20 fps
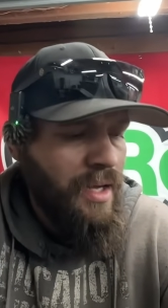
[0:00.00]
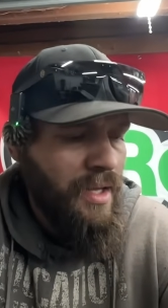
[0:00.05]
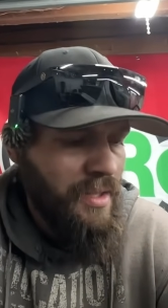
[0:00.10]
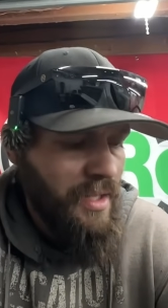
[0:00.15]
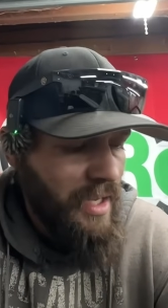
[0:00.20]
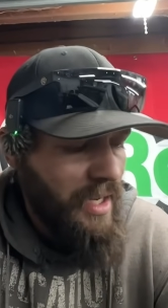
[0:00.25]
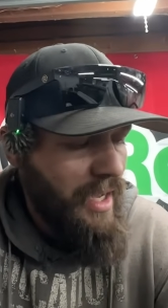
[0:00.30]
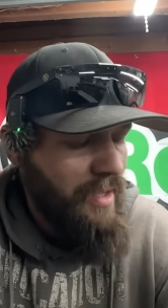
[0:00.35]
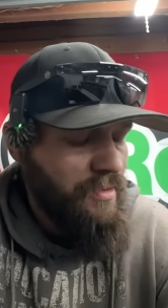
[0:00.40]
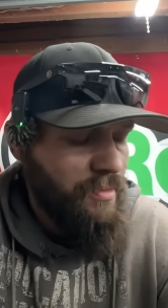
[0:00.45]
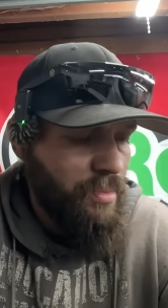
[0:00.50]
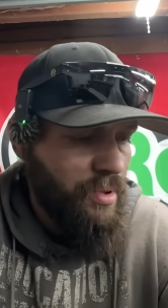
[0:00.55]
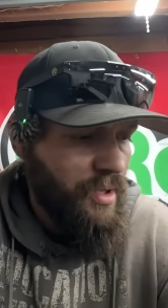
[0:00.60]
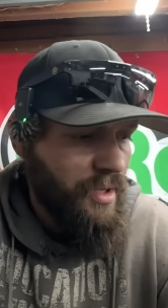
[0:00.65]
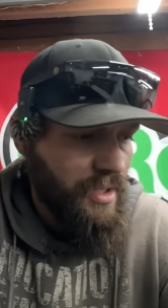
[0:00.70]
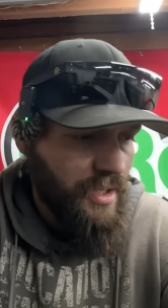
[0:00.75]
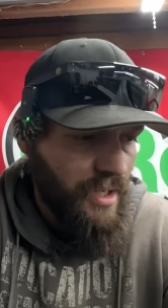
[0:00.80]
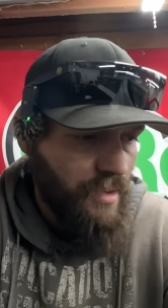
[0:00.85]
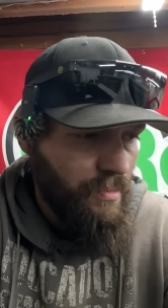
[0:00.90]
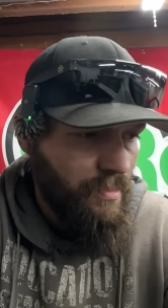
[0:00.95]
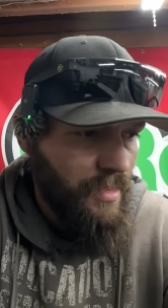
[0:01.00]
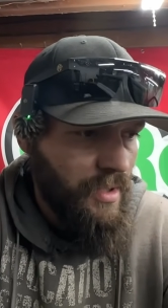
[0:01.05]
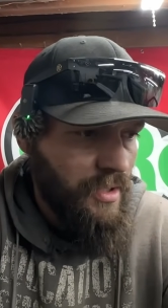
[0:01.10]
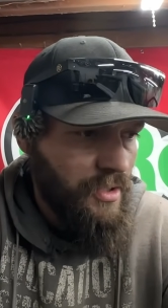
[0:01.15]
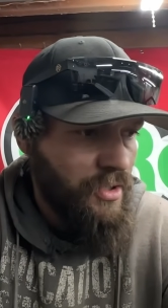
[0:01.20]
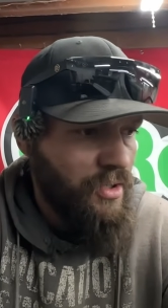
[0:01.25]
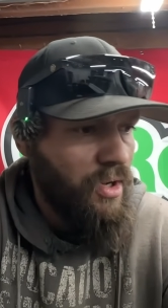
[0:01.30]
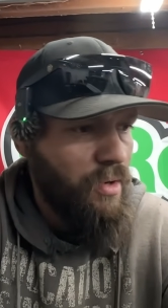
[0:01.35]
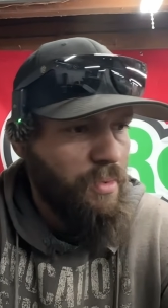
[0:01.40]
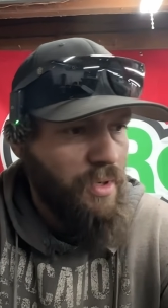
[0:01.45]
they'd have to plug it in. It
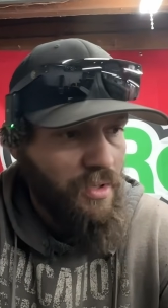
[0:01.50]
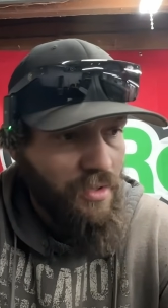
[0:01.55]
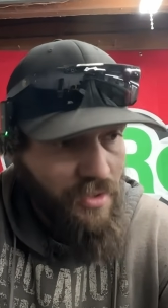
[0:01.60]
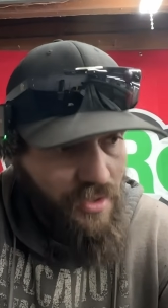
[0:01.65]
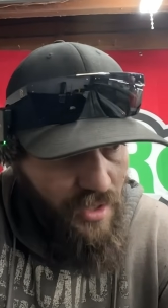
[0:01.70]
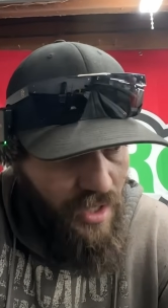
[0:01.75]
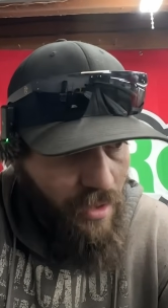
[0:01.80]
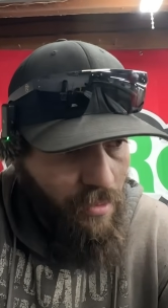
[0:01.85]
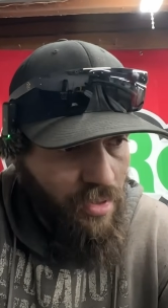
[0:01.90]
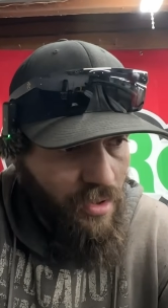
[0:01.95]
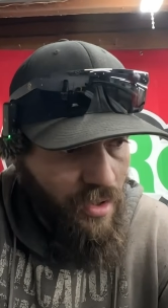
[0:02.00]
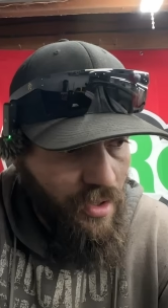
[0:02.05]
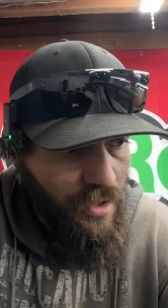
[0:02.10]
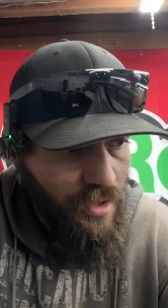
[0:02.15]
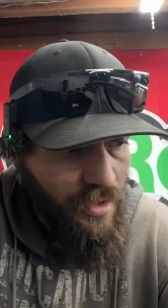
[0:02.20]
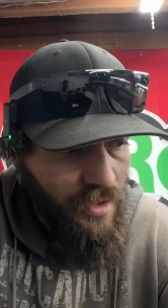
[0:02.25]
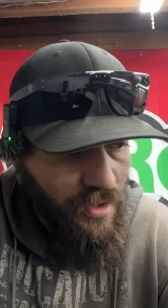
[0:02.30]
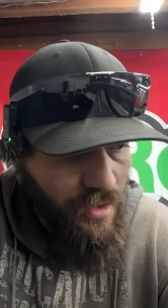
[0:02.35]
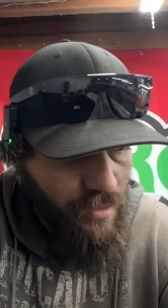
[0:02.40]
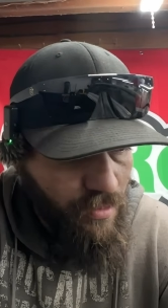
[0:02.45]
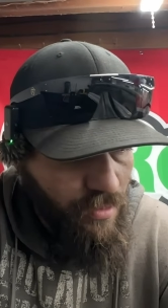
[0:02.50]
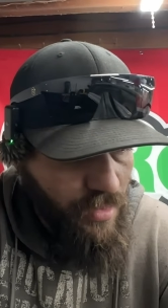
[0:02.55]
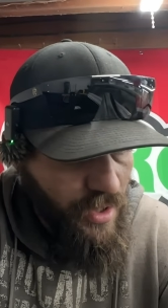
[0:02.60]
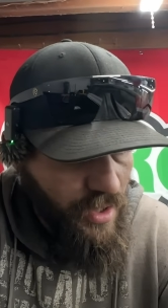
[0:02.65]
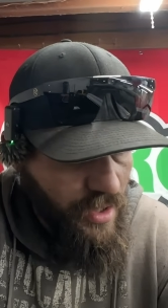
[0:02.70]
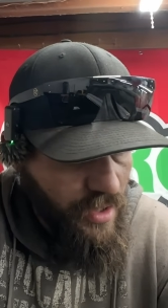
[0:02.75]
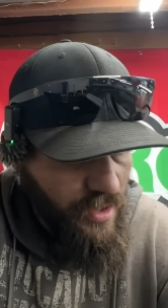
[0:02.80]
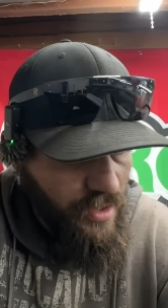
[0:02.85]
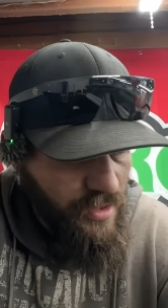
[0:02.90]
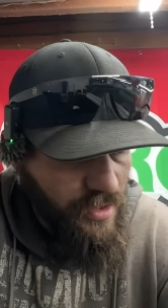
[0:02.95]
should all be on the same plug
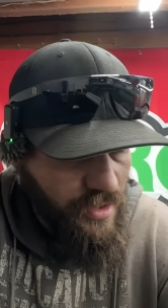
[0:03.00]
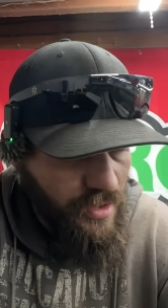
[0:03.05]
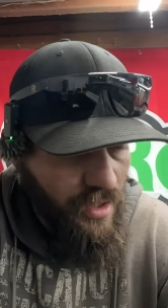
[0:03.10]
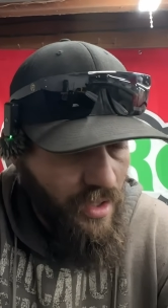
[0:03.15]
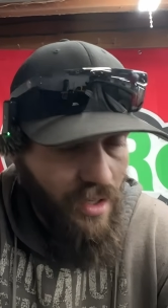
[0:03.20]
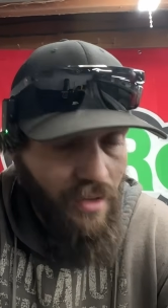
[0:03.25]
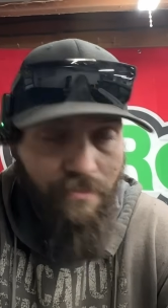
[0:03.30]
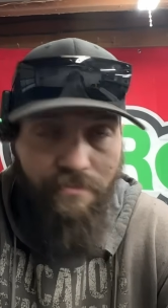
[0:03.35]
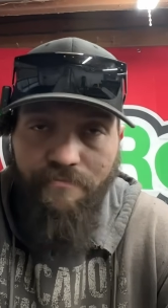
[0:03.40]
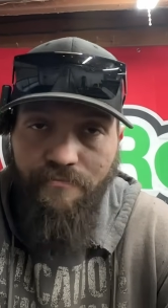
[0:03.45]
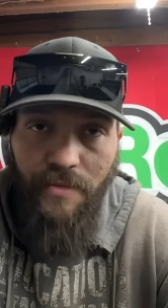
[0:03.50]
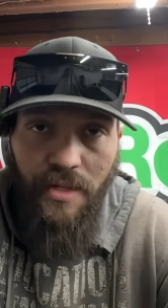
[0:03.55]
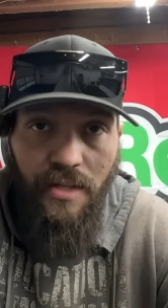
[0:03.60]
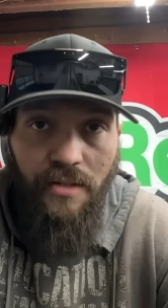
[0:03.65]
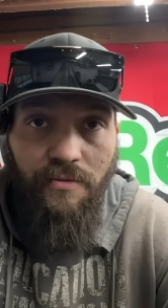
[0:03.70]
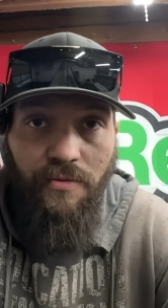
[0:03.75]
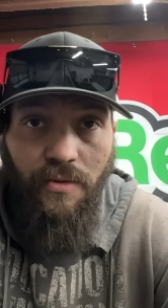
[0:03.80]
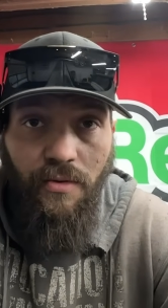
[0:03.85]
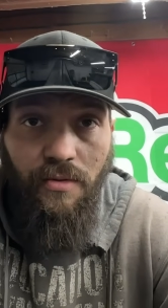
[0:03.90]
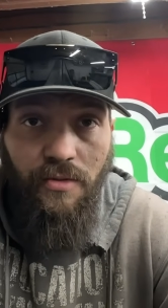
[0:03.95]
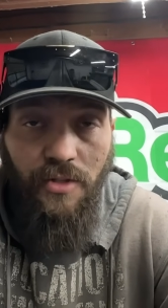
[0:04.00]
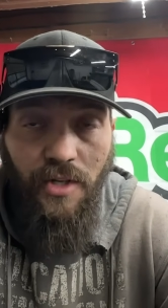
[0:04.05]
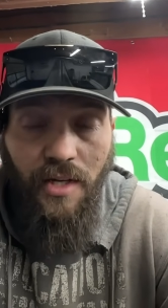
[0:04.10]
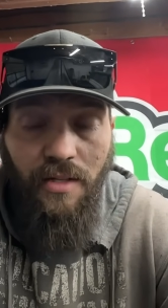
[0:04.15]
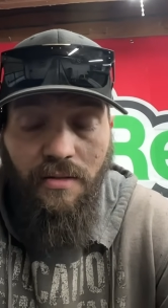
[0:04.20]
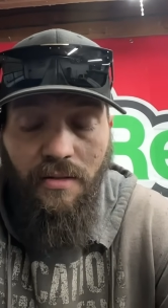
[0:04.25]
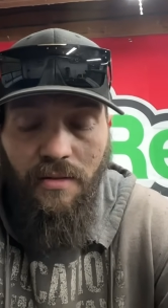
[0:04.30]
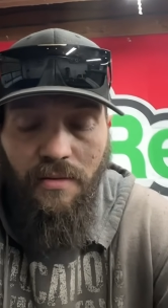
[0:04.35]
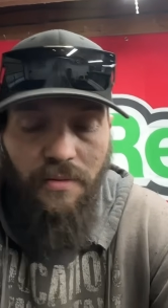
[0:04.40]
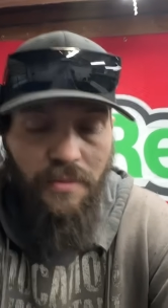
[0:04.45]
because it's fuel
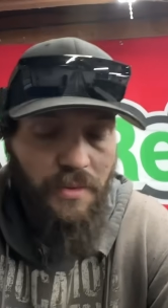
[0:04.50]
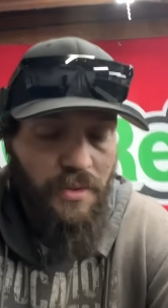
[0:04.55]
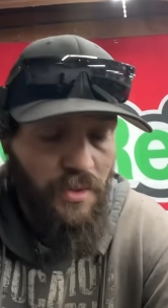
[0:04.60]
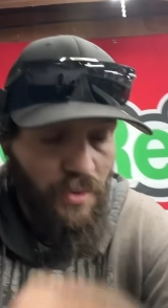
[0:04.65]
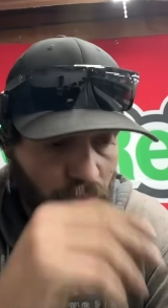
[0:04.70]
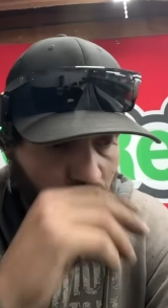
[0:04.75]
injected. So